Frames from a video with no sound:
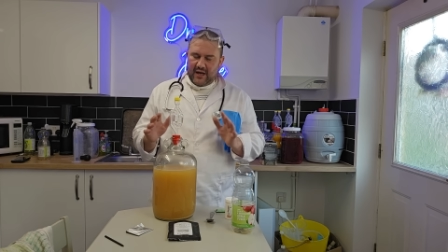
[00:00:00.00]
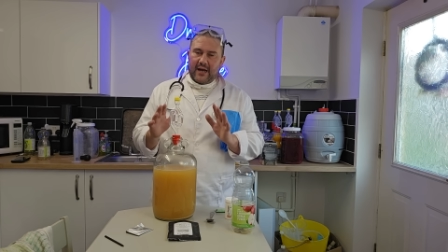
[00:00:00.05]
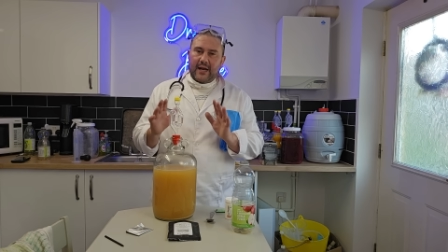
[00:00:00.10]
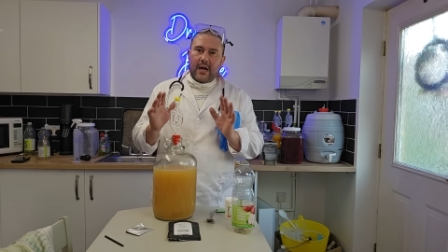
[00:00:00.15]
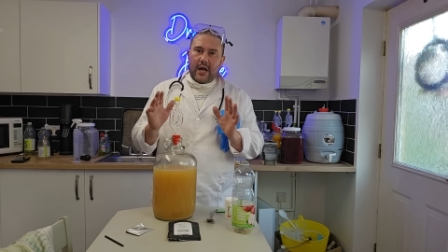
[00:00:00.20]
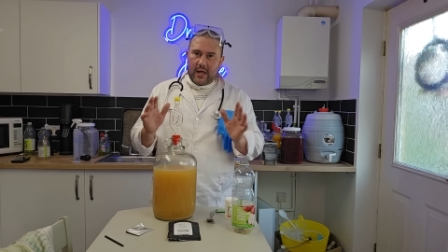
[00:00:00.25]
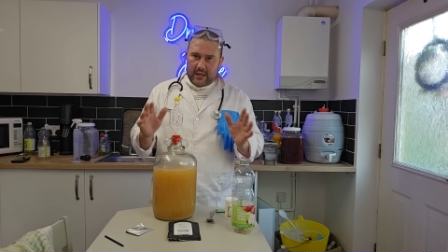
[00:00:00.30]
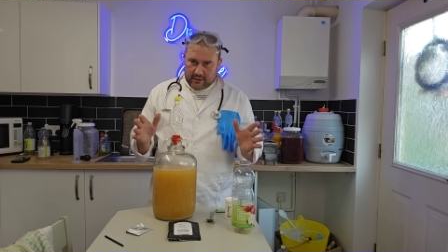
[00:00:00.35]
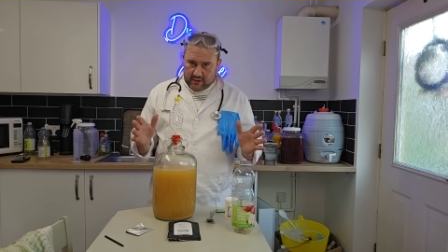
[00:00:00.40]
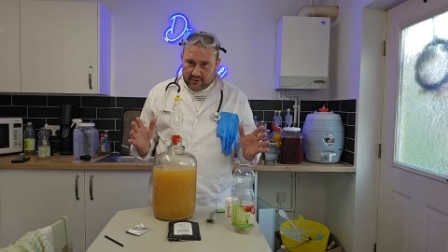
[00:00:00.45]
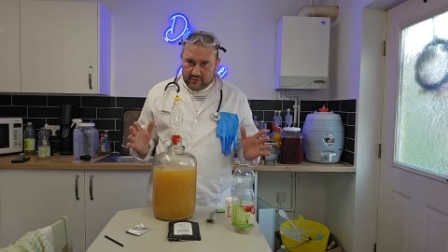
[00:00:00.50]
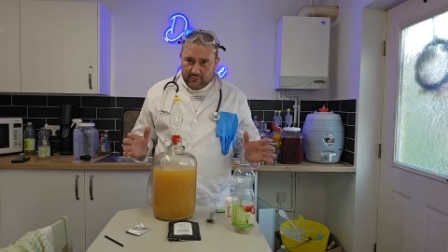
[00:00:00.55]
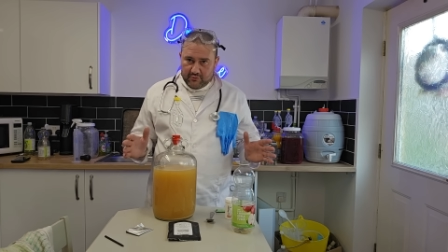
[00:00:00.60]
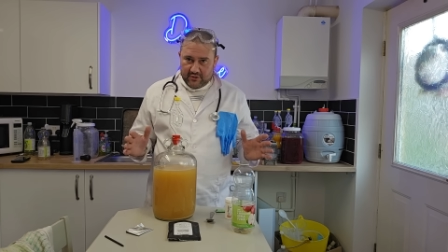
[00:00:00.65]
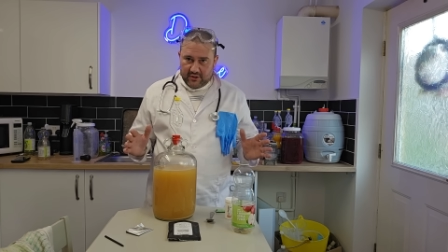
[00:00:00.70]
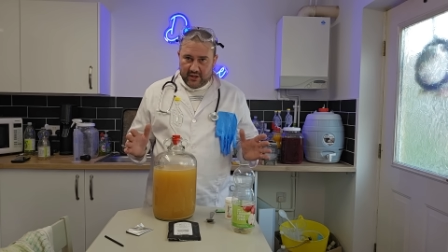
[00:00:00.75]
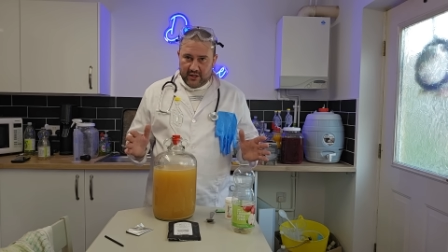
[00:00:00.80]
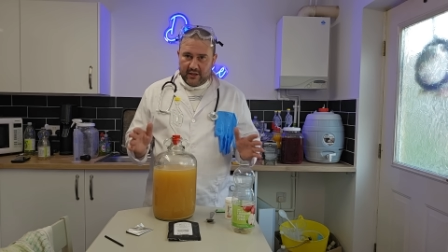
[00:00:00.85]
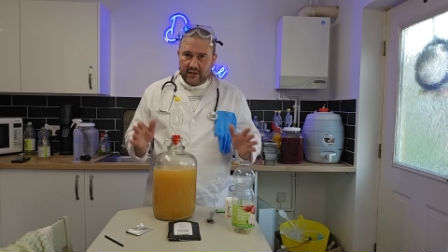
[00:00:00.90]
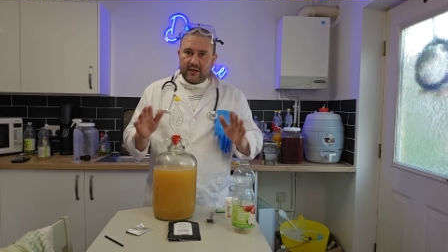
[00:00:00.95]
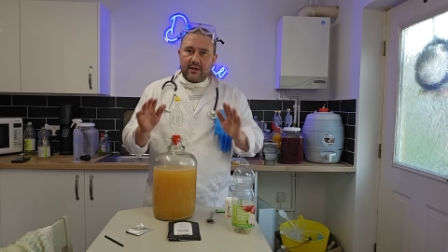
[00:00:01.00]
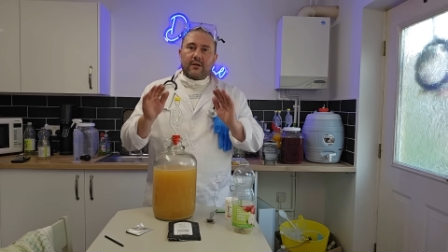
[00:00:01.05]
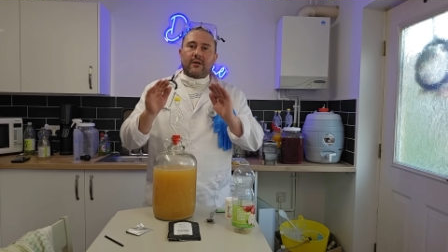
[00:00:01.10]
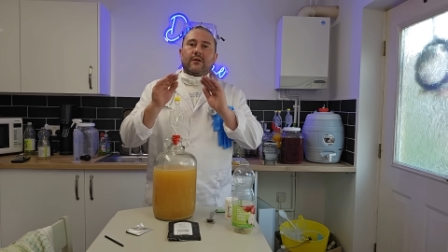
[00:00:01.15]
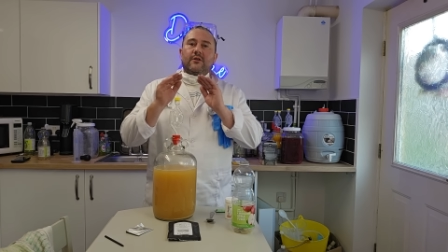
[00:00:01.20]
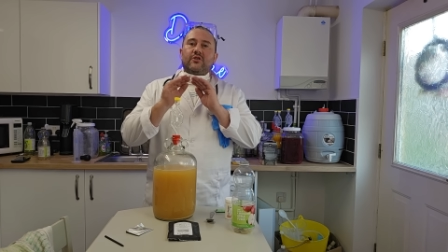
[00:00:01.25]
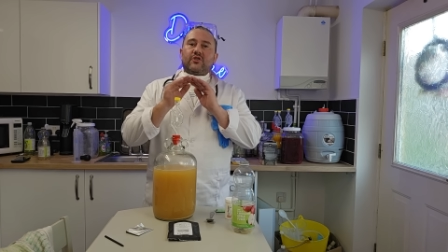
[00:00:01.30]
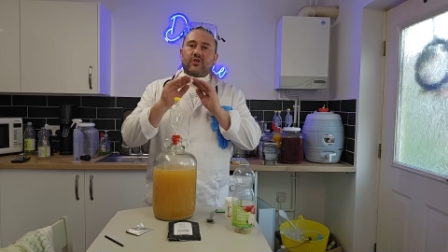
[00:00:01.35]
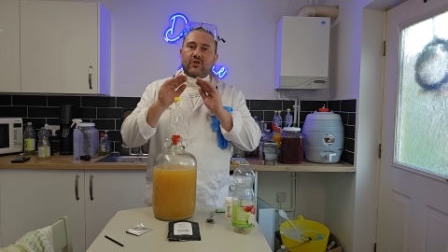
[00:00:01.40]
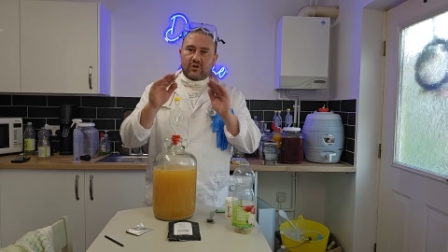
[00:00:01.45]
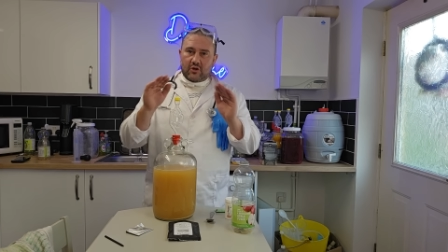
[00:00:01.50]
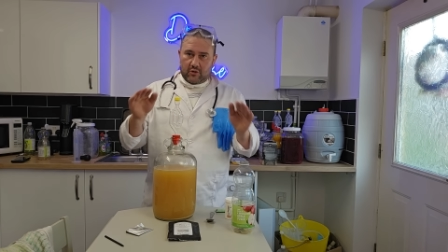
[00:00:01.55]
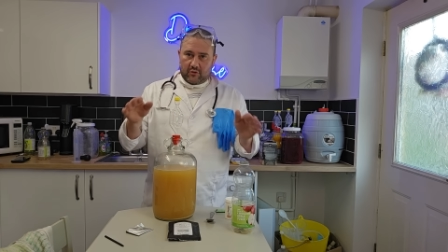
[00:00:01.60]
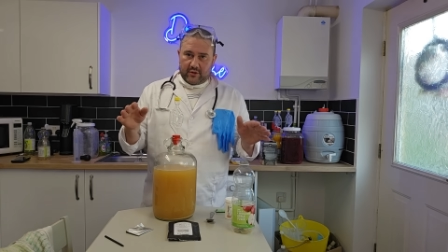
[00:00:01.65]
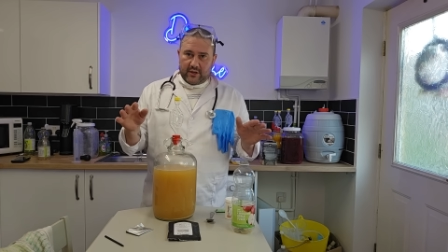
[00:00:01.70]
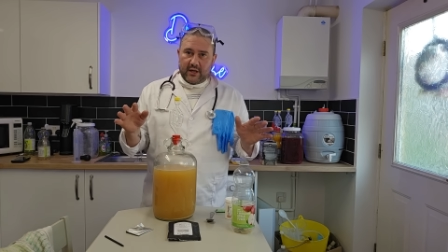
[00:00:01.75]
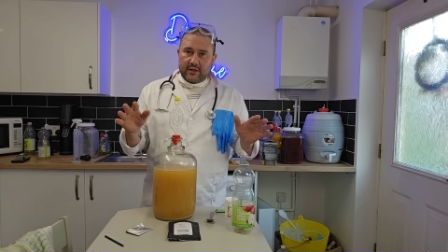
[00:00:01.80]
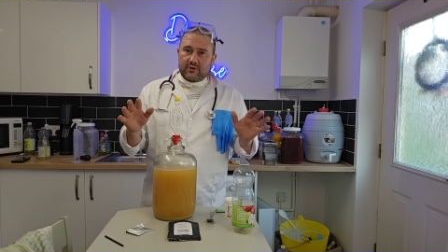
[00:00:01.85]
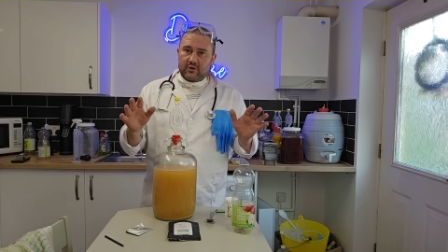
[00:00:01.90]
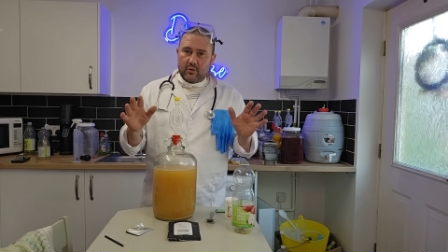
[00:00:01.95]
I like using it.
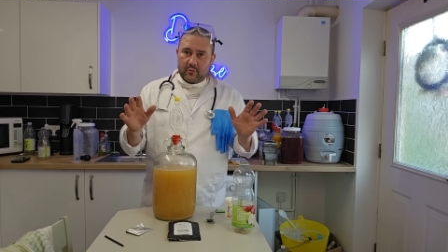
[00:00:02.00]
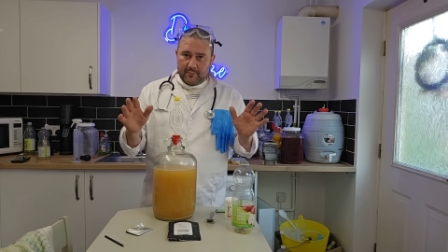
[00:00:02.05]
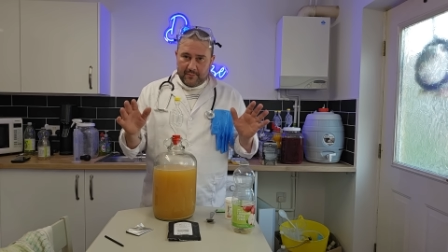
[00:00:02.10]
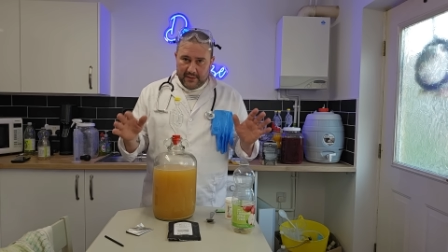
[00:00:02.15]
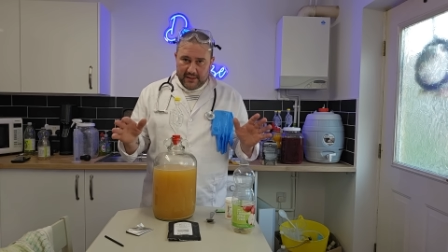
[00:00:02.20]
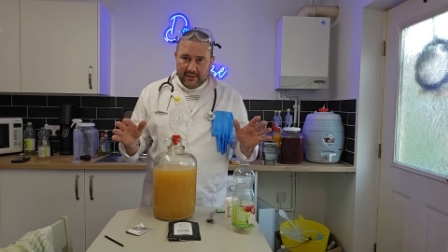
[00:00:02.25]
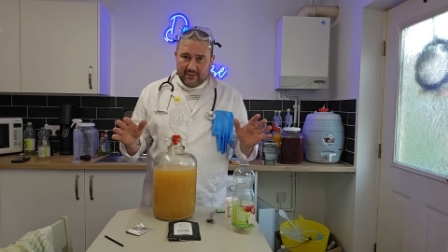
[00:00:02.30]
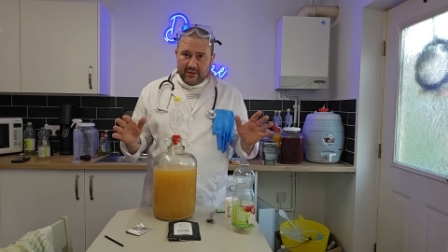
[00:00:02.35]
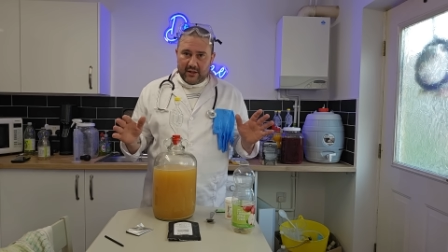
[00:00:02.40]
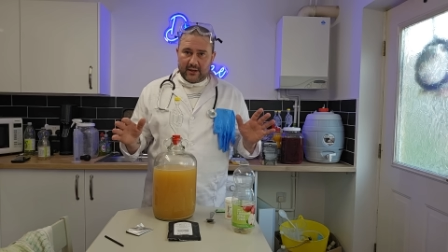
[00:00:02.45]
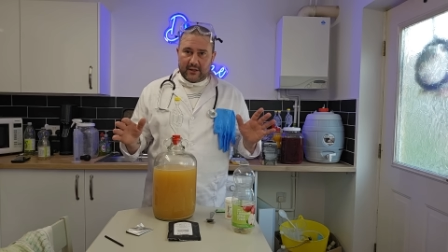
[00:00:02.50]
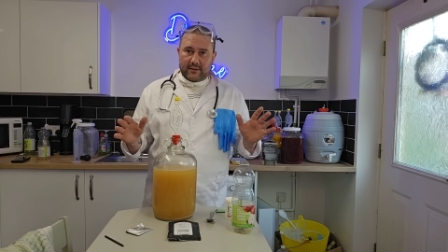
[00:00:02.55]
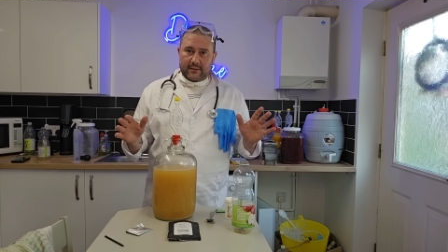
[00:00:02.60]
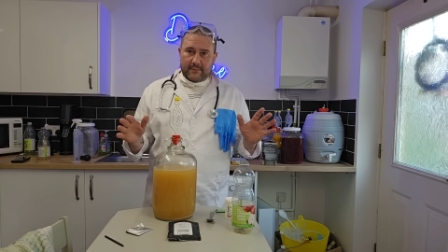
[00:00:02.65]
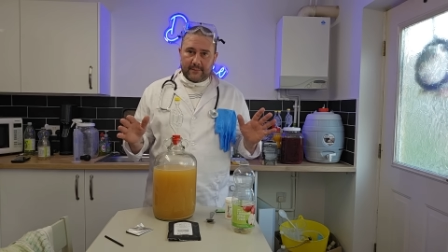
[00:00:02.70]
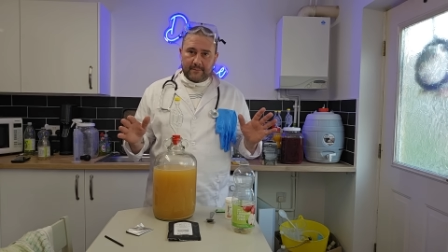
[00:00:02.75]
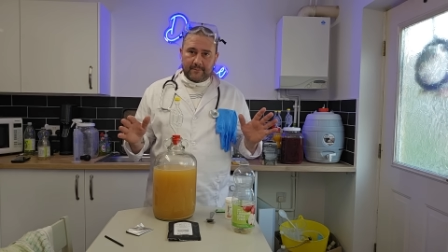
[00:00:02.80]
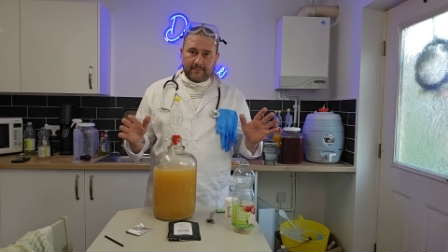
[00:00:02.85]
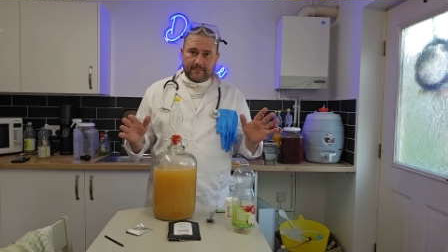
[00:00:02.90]
Sorry, I don't mean that.